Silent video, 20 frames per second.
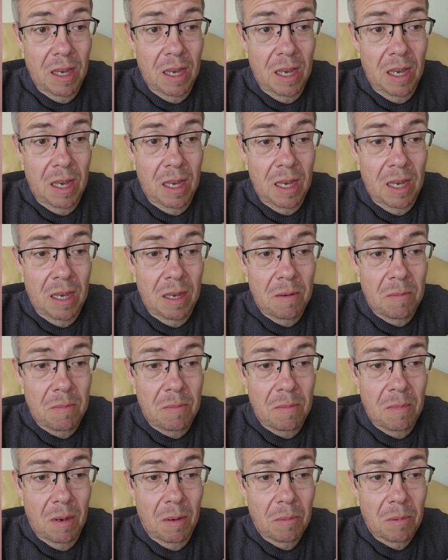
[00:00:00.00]

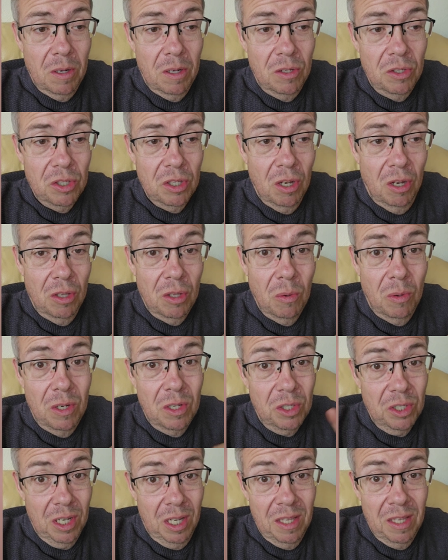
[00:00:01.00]
I'm going to start doing the
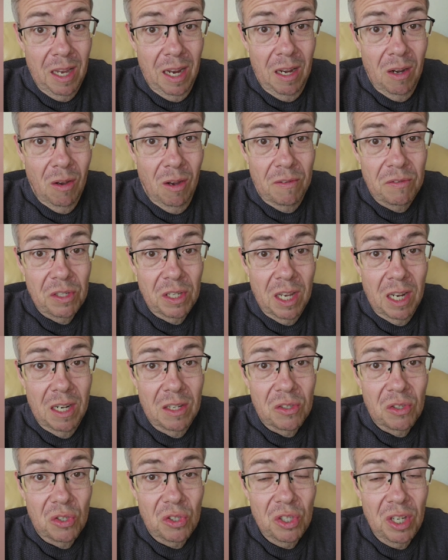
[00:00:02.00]
Sunday lives again,
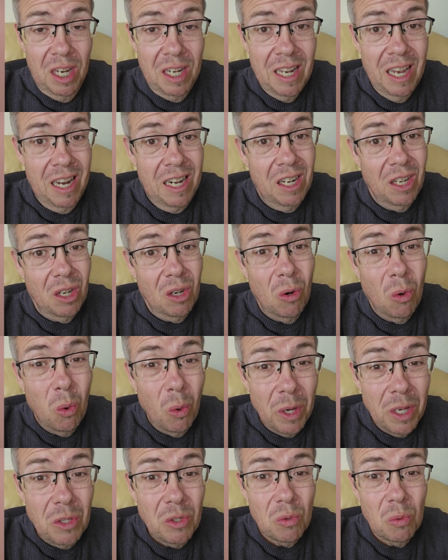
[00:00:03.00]
as I said. And the
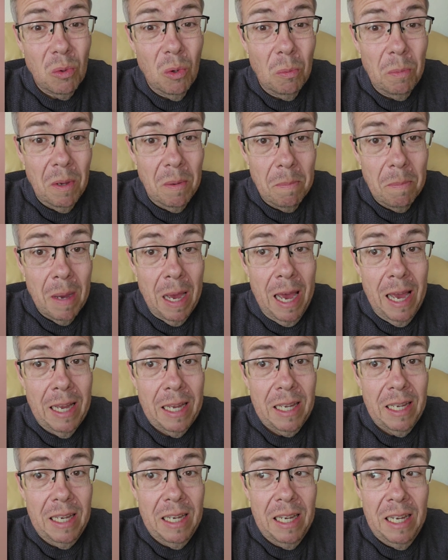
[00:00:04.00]
quiz will be
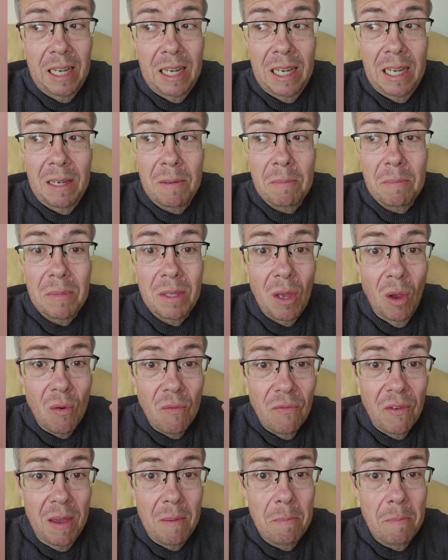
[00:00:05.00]
back in
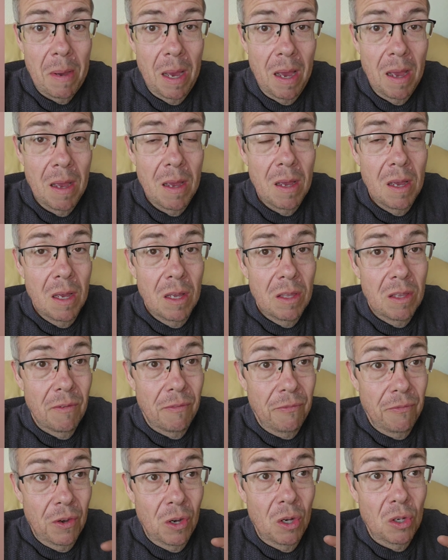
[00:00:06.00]
November. The
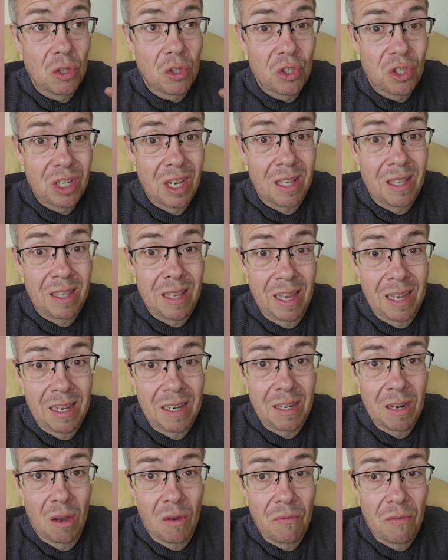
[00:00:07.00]
first Sunday
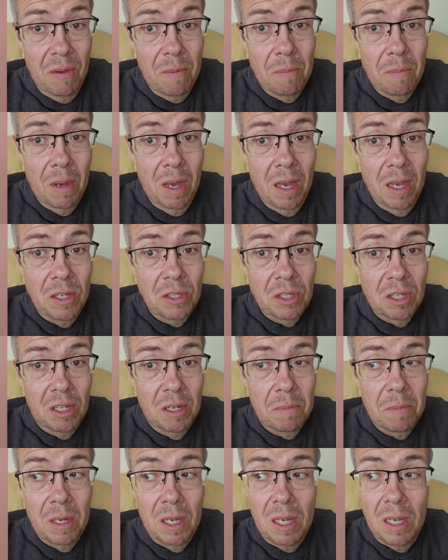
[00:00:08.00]
in November is going
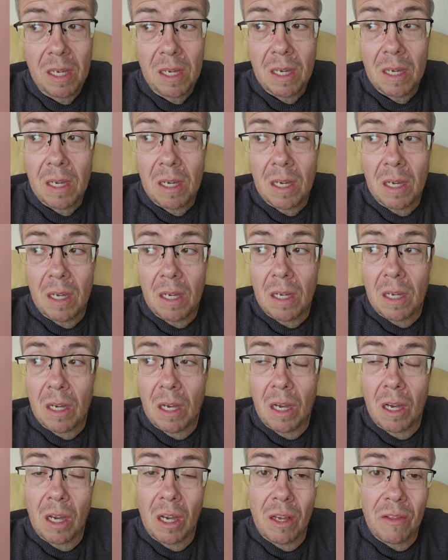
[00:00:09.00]
to be
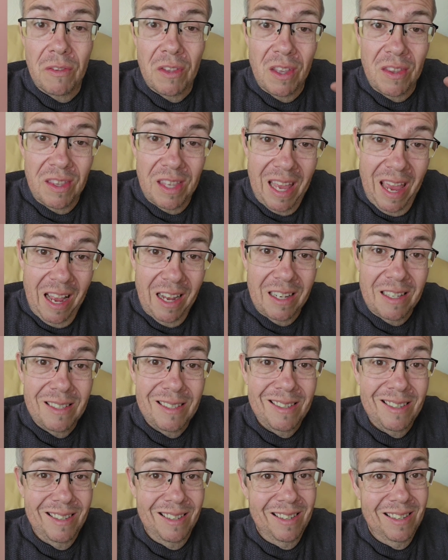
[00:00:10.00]
the
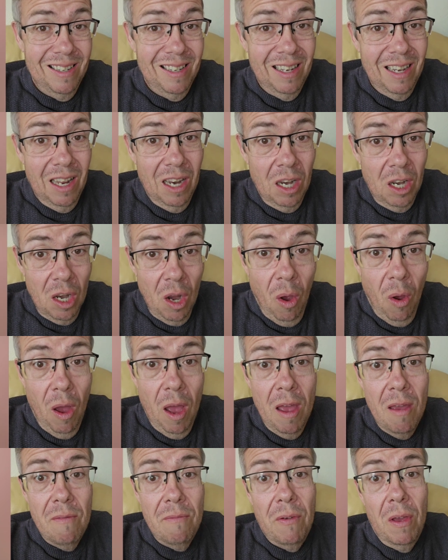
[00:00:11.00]
next
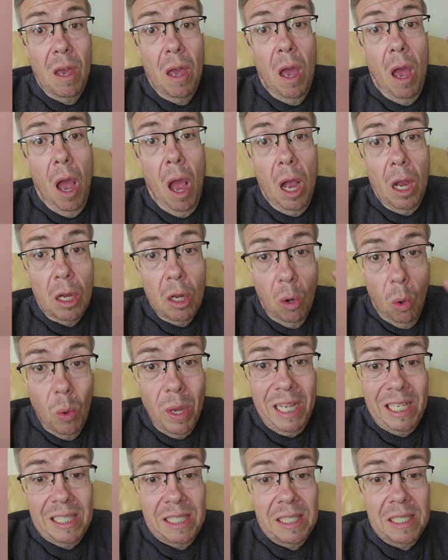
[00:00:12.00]
live
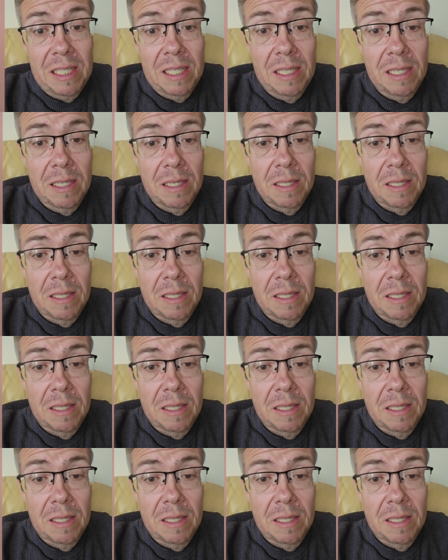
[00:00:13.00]
quiz.